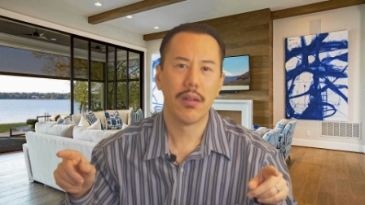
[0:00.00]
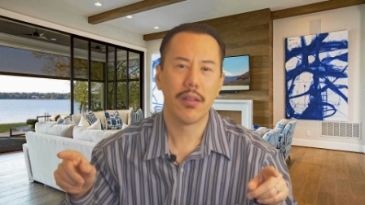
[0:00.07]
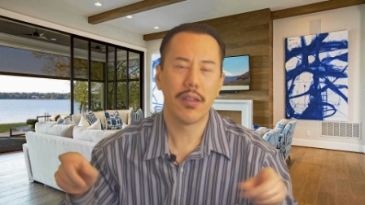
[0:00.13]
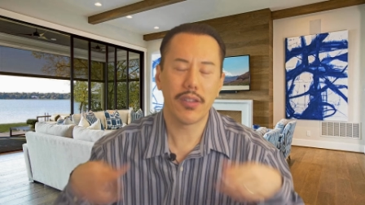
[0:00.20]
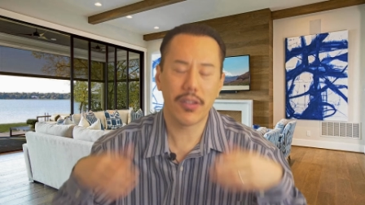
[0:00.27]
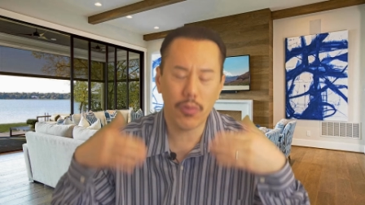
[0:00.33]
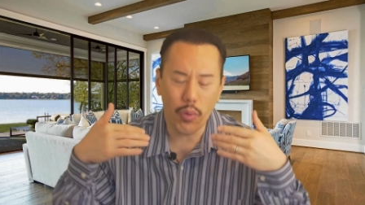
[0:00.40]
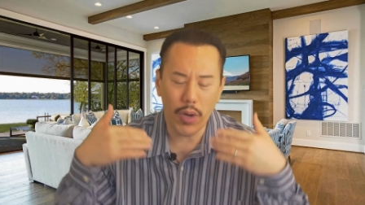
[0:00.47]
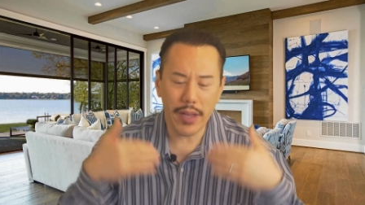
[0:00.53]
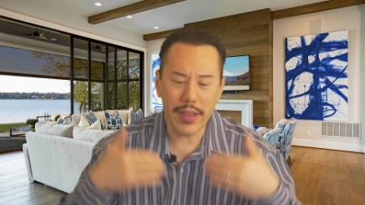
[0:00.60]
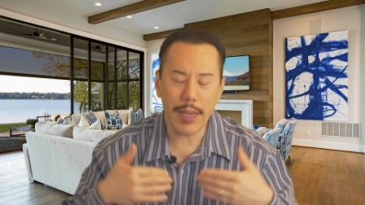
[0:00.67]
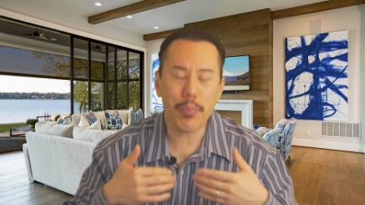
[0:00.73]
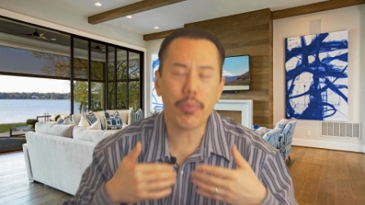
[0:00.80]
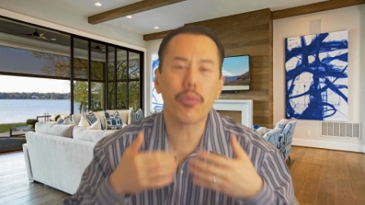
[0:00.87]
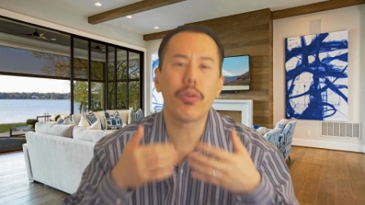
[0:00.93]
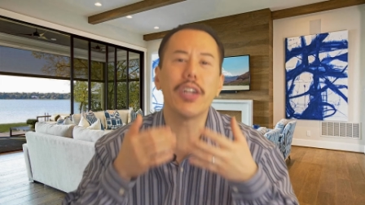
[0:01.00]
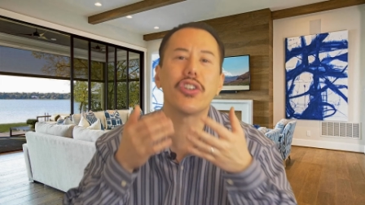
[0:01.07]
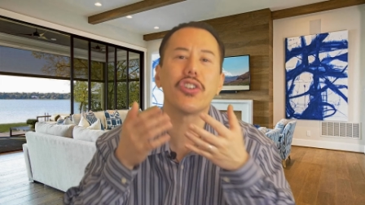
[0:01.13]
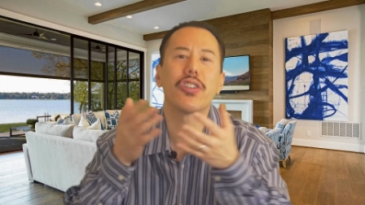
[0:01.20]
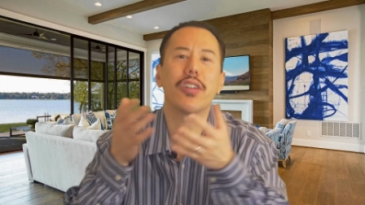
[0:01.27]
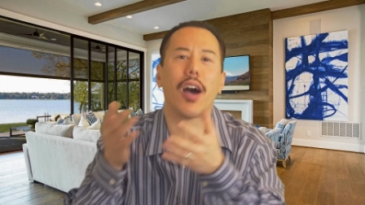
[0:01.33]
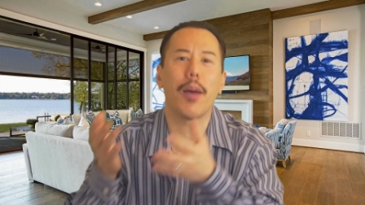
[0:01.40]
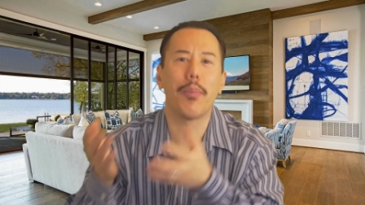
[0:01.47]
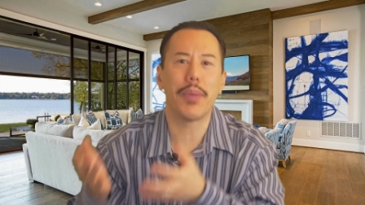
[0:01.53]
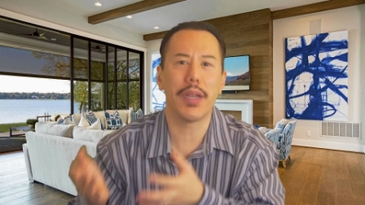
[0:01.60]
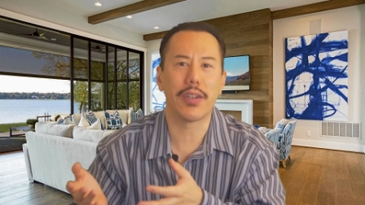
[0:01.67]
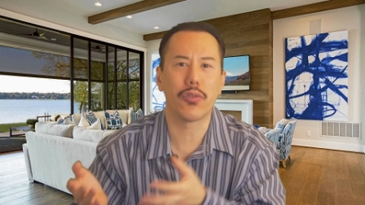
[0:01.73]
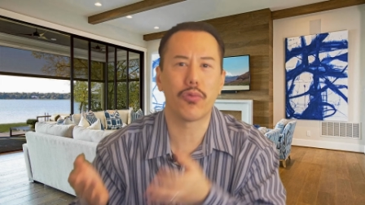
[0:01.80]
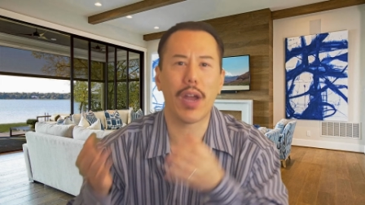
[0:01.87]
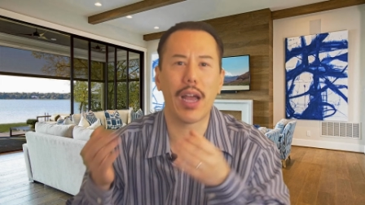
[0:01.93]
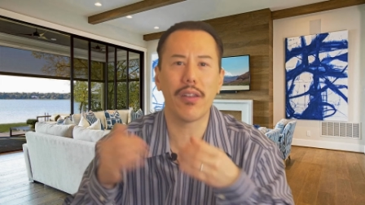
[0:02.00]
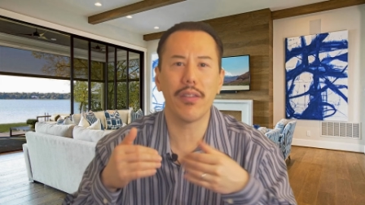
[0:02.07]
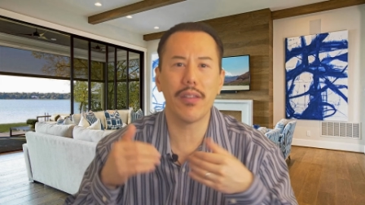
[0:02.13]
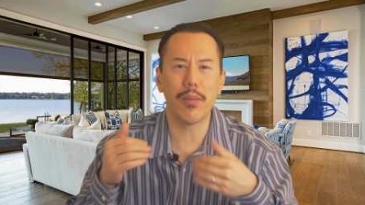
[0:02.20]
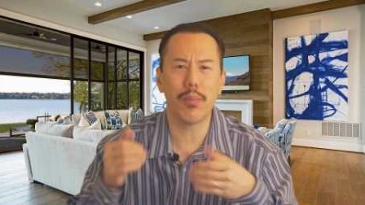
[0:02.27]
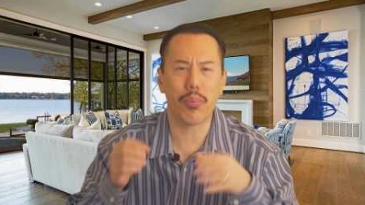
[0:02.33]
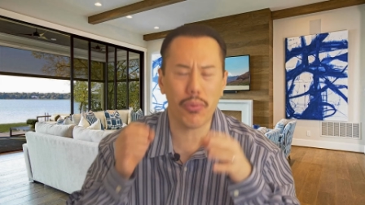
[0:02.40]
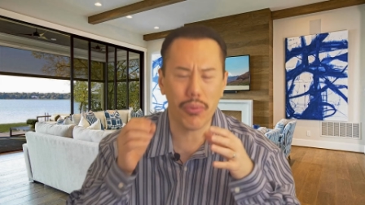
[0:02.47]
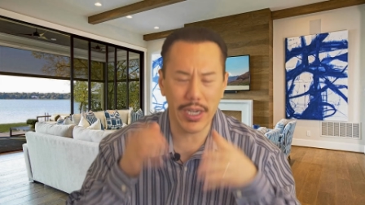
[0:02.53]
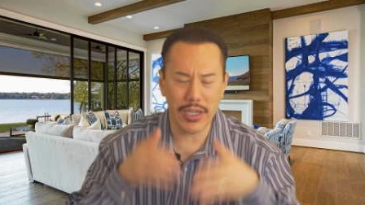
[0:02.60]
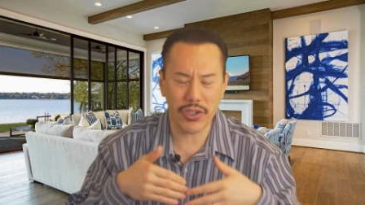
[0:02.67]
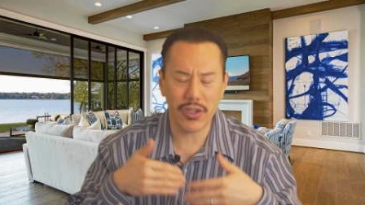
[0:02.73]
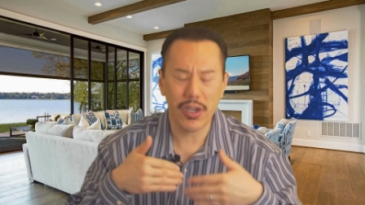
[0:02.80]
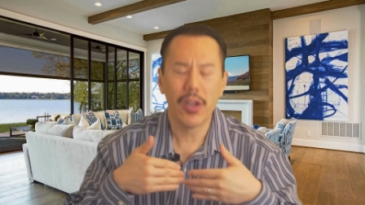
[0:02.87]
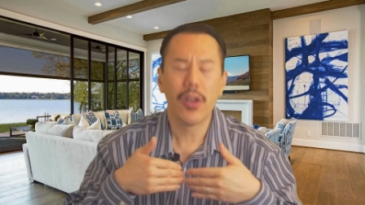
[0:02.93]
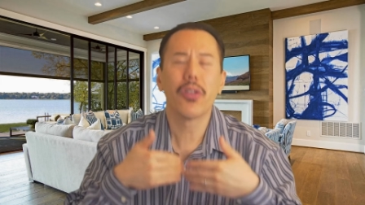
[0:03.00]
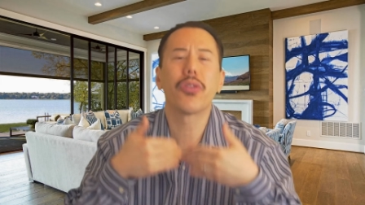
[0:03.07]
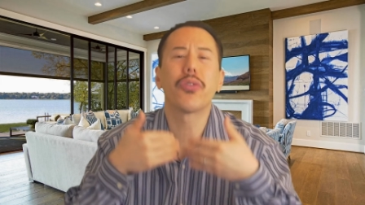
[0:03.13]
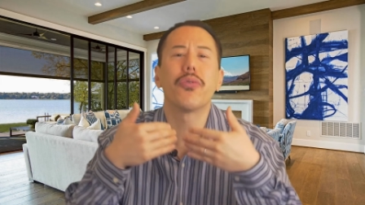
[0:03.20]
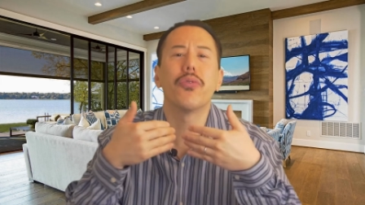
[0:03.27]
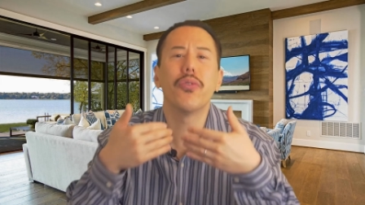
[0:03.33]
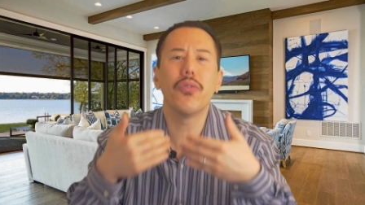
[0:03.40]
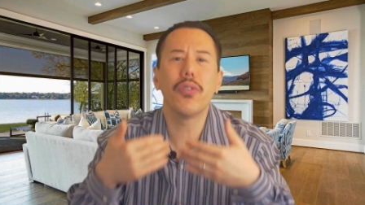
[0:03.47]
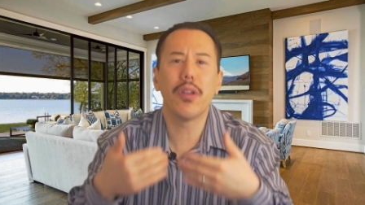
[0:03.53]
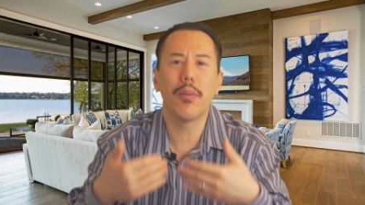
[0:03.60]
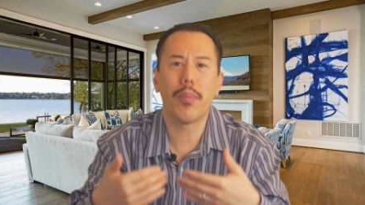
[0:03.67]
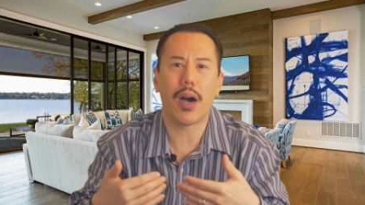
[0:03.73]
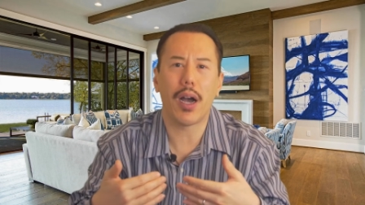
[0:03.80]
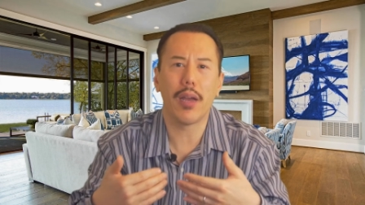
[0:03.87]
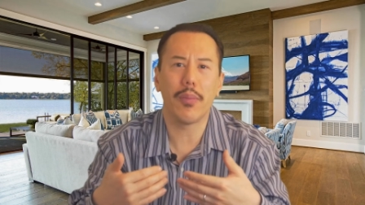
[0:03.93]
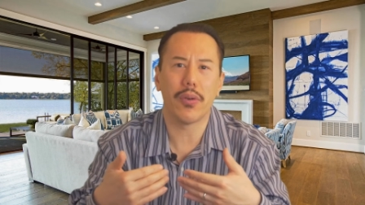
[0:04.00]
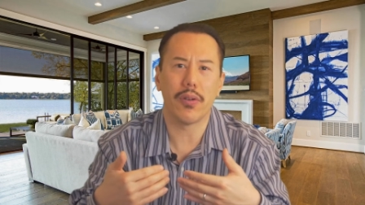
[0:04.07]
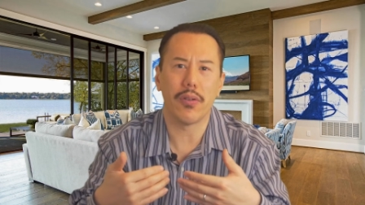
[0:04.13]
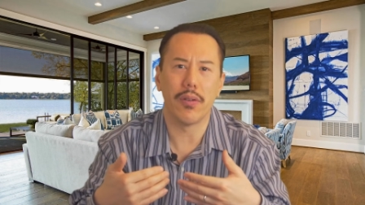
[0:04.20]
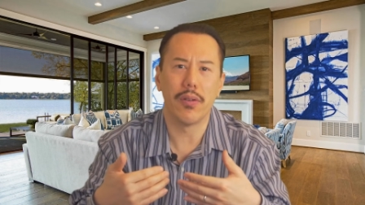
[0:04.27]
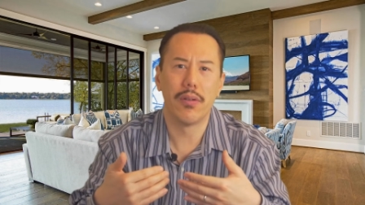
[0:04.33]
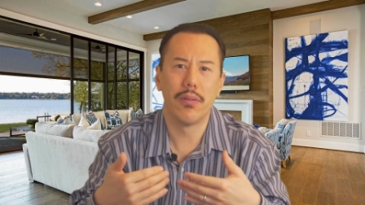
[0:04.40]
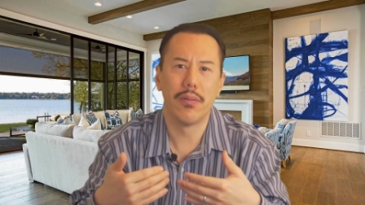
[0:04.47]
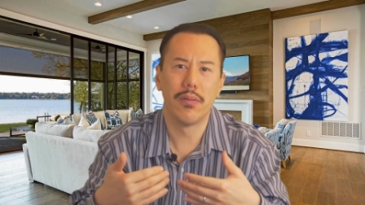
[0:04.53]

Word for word: this is why they preach topics rather than preach through the Bible,